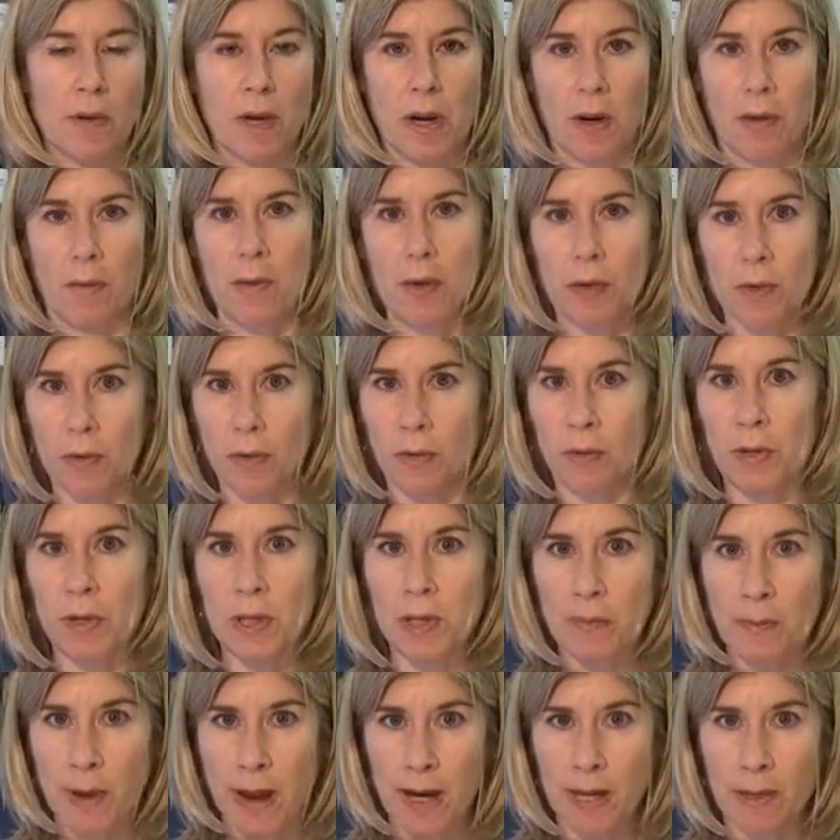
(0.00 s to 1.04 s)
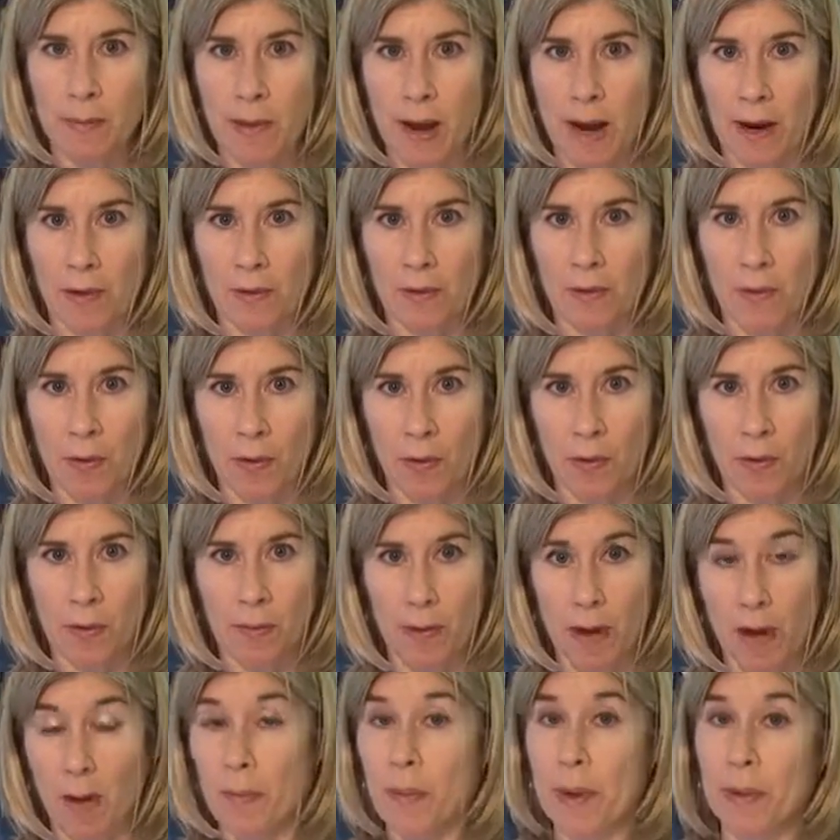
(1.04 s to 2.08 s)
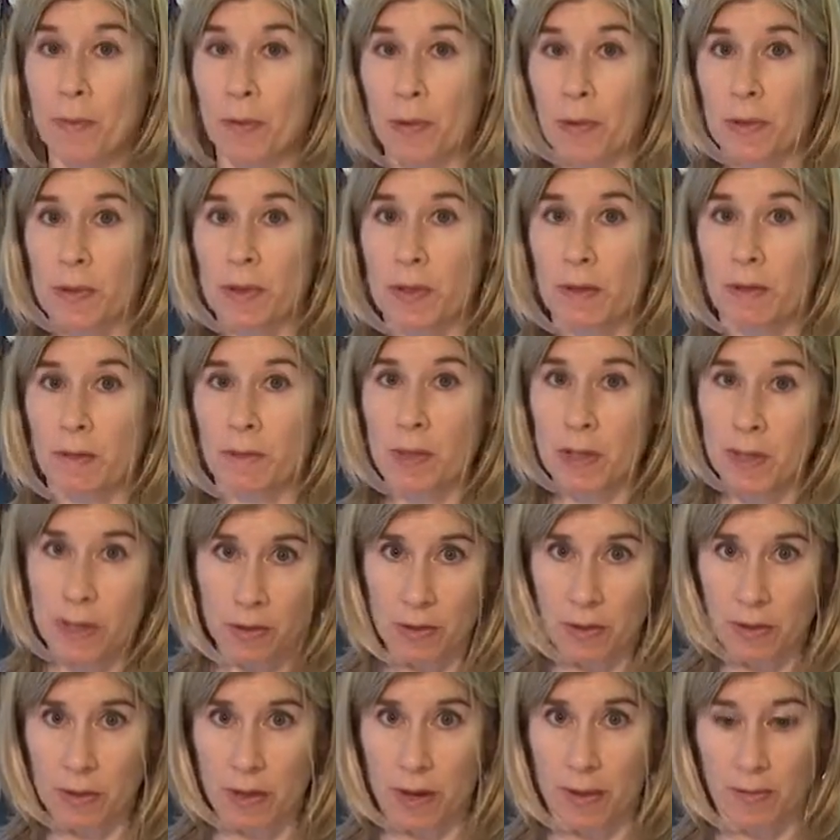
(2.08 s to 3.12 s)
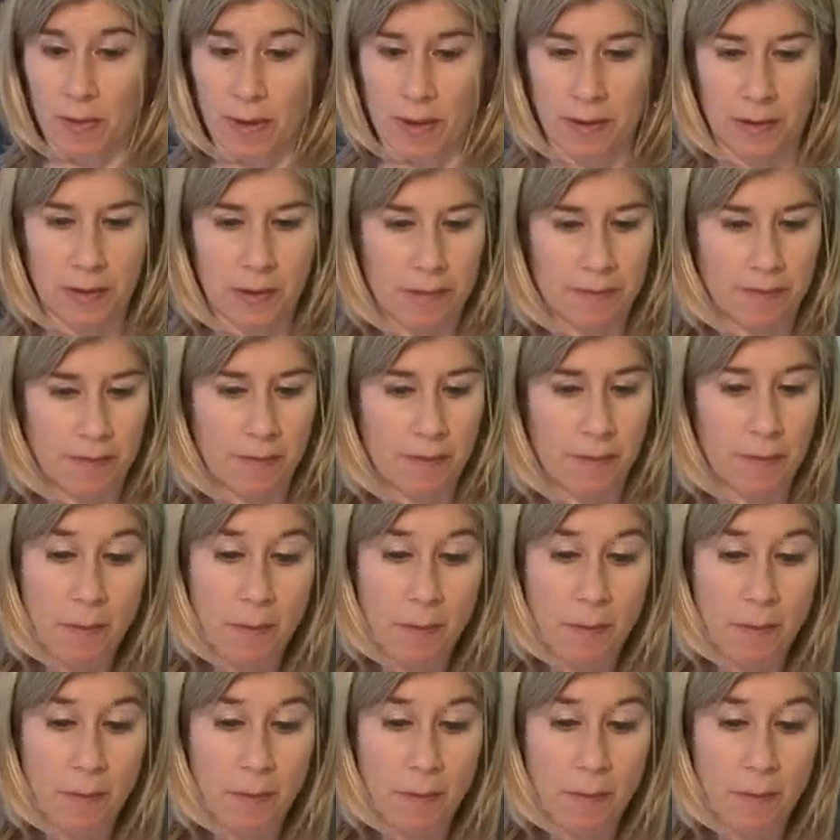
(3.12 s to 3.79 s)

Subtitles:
mutual respect back and forth about people's positions on things.